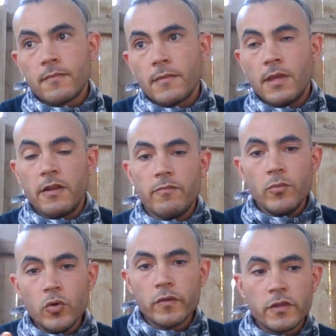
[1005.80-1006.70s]
And I've
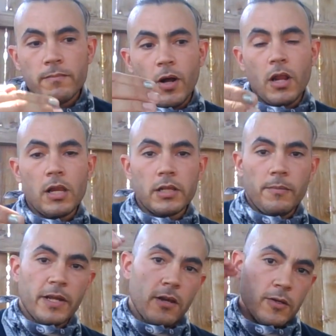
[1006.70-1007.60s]
moved the ball a little
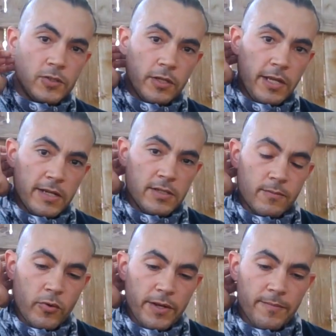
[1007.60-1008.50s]
bit closer to the exit
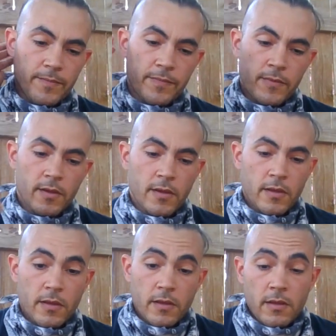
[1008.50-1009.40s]
point.
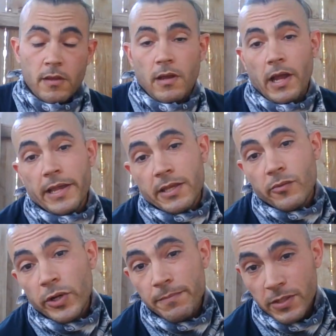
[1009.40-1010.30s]
I can
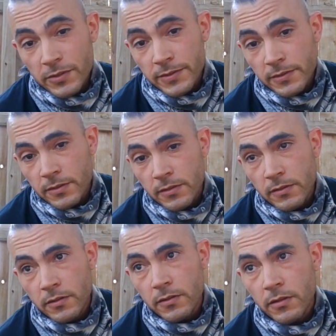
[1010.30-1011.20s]
rebuild
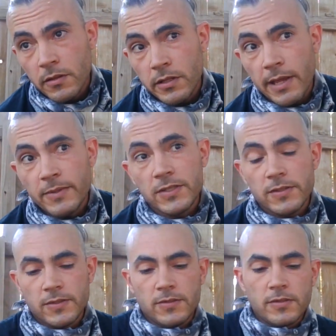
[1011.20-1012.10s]
the
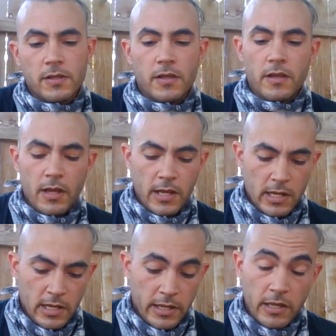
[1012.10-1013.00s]
Nemesis
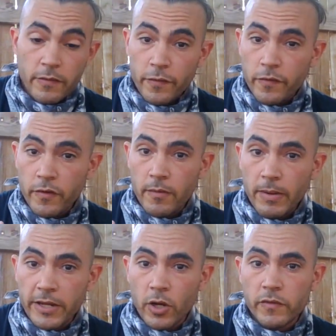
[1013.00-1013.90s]
if
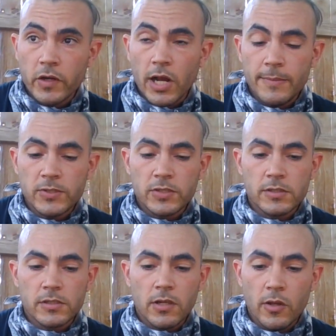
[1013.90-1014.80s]
my Covert Ops
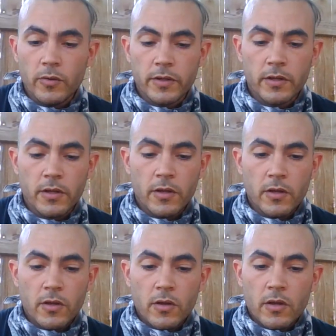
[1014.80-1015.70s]
cloak
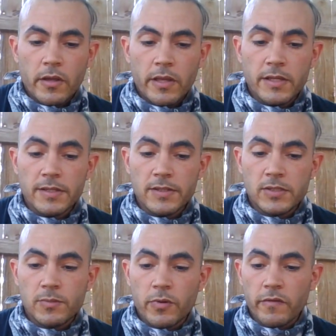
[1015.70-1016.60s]

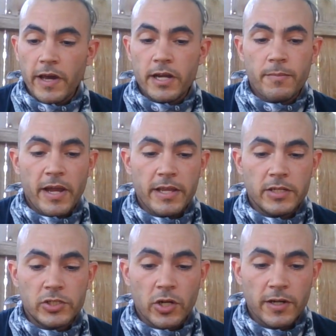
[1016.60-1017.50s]
is provided by
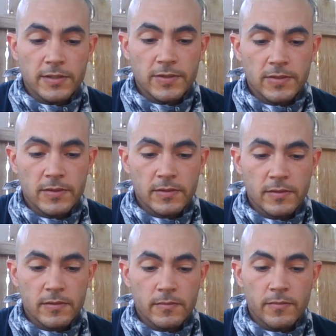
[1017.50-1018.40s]
insurance.
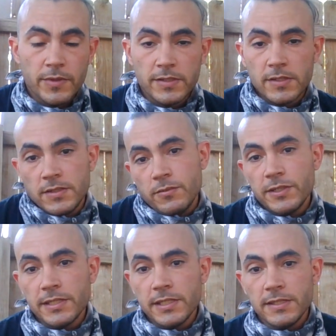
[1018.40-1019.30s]
This is
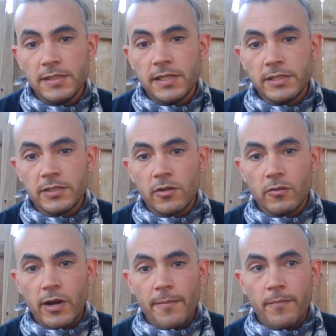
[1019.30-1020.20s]
really easy. I just go
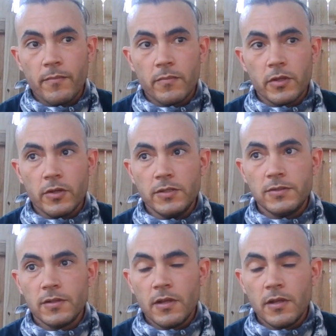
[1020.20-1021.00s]
grab the goods.